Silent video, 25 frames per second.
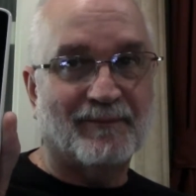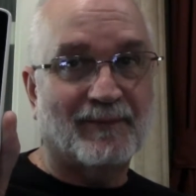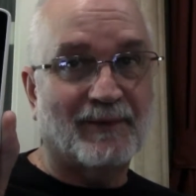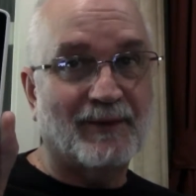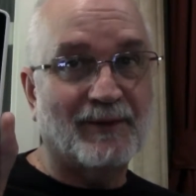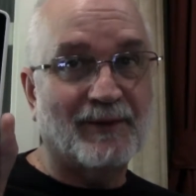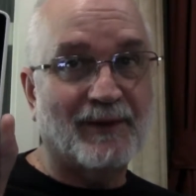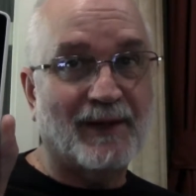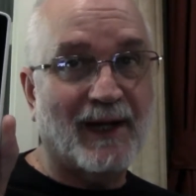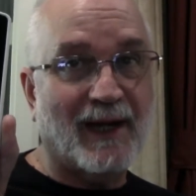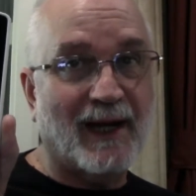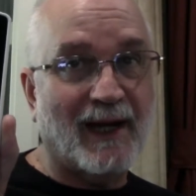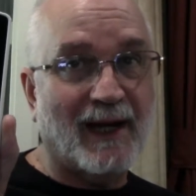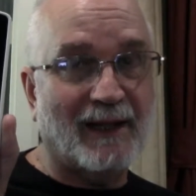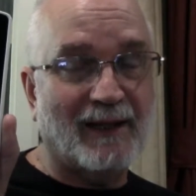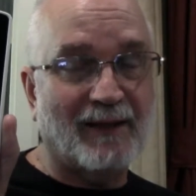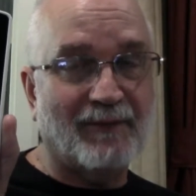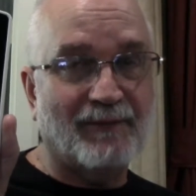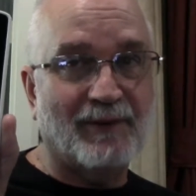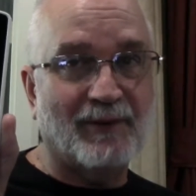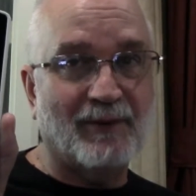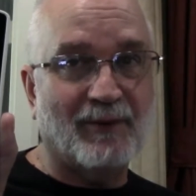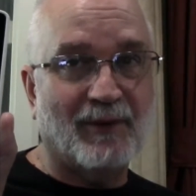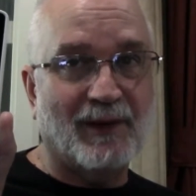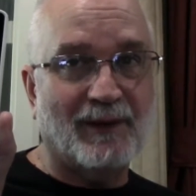You can if
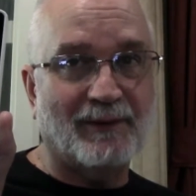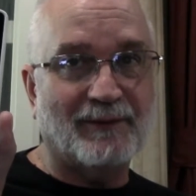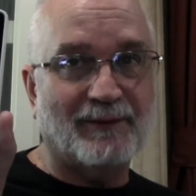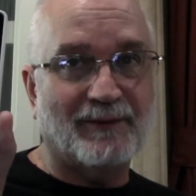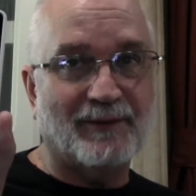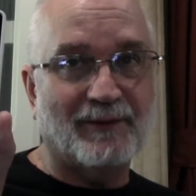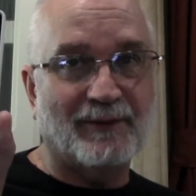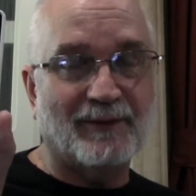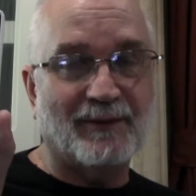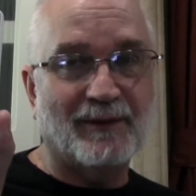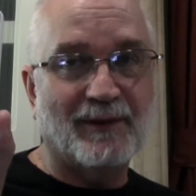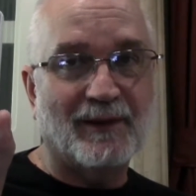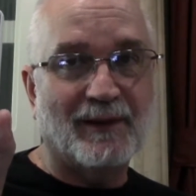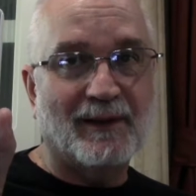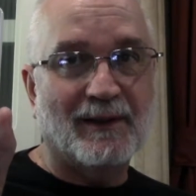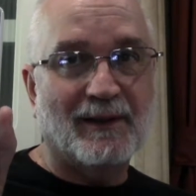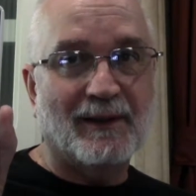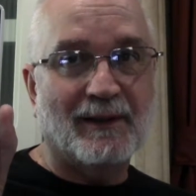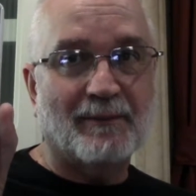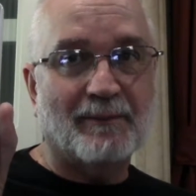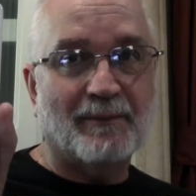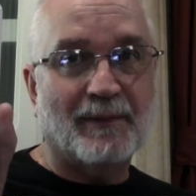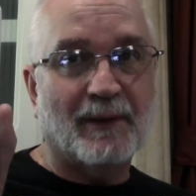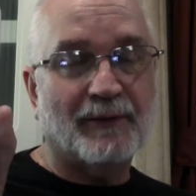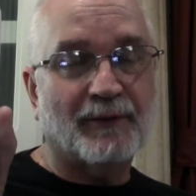you want to,
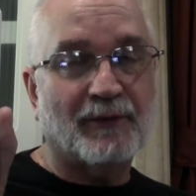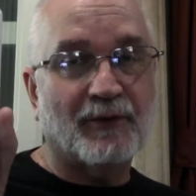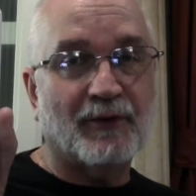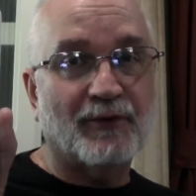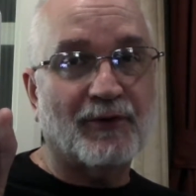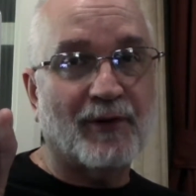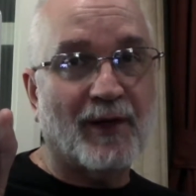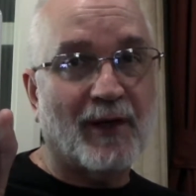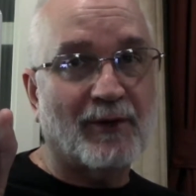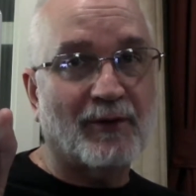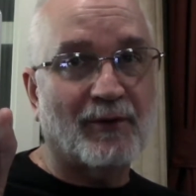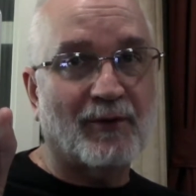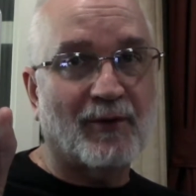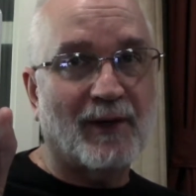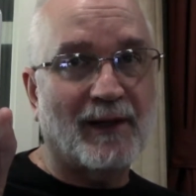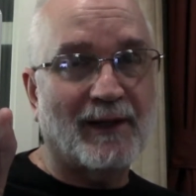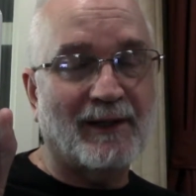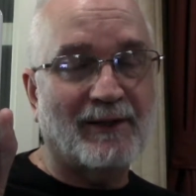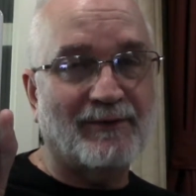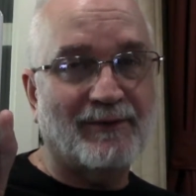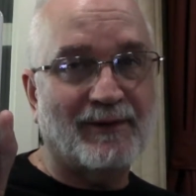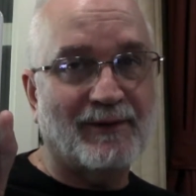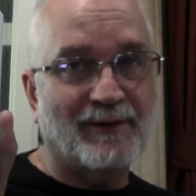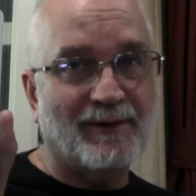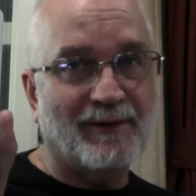but there's other
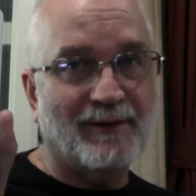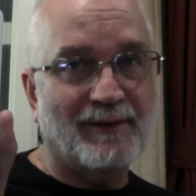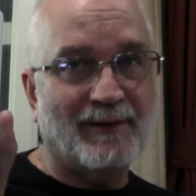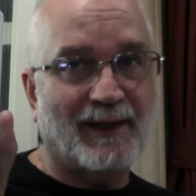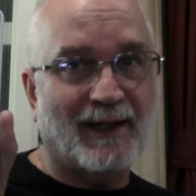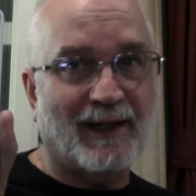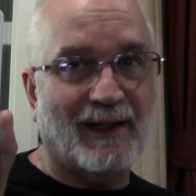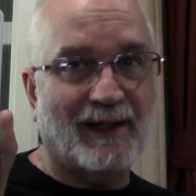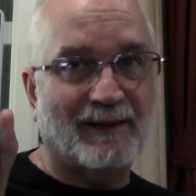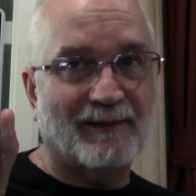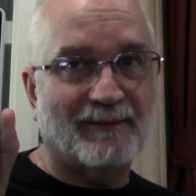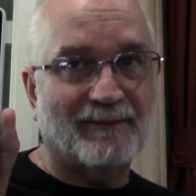ways to do that.